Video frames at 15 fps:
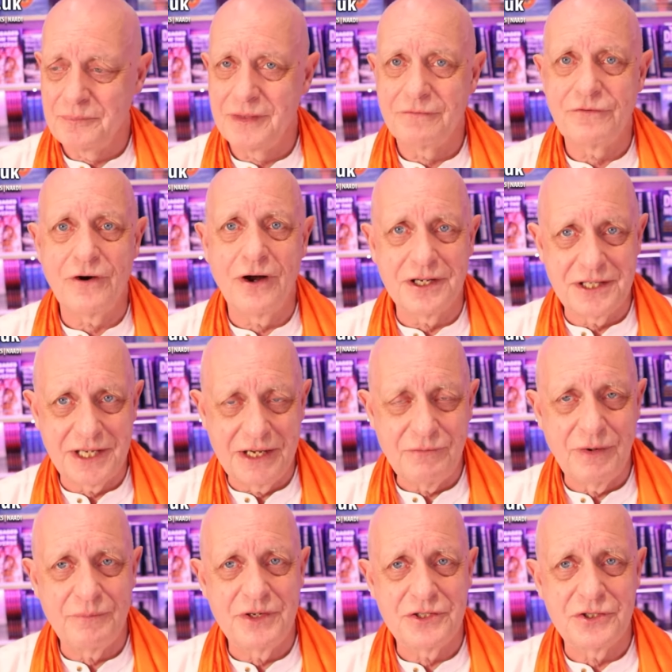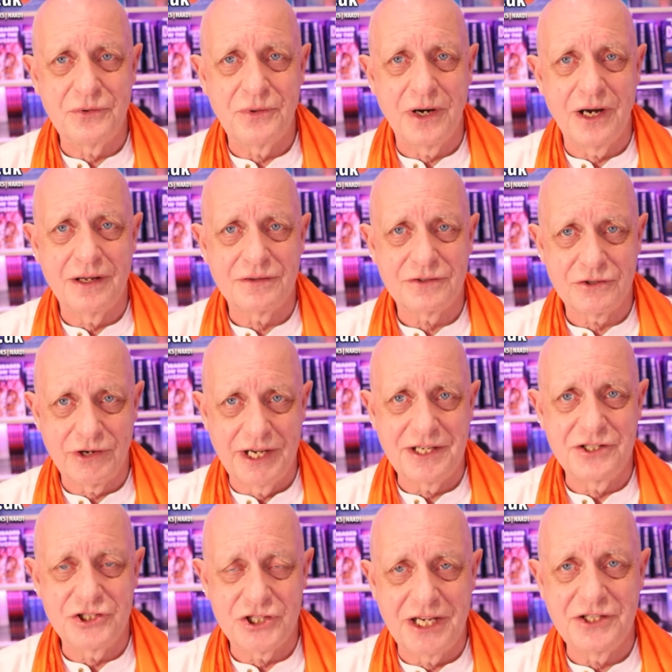Friday when we do our Craig and
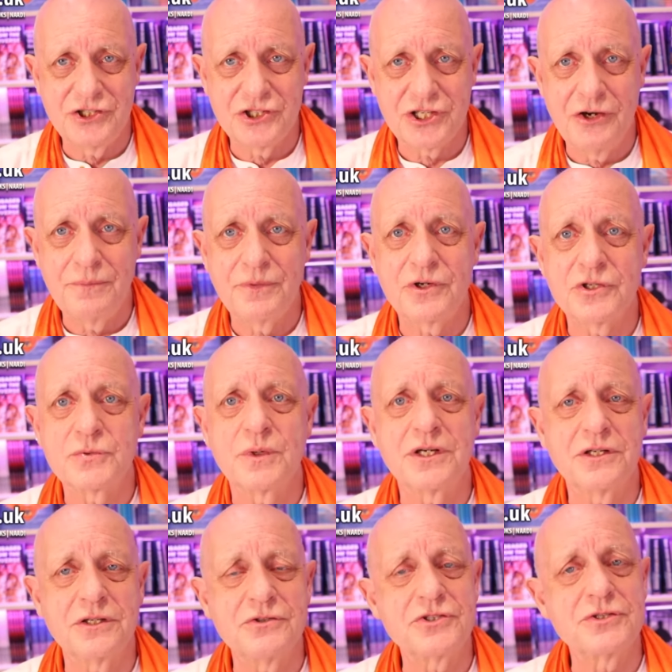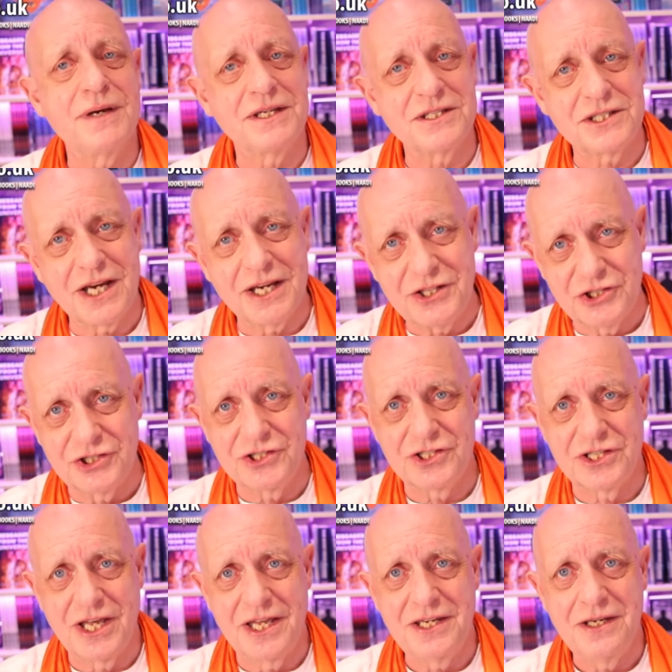Jane show because we're going to do some meditations
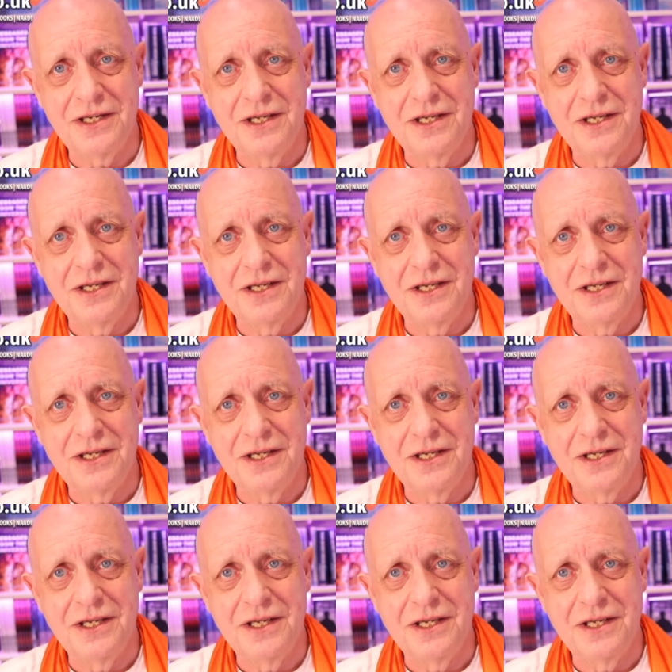then.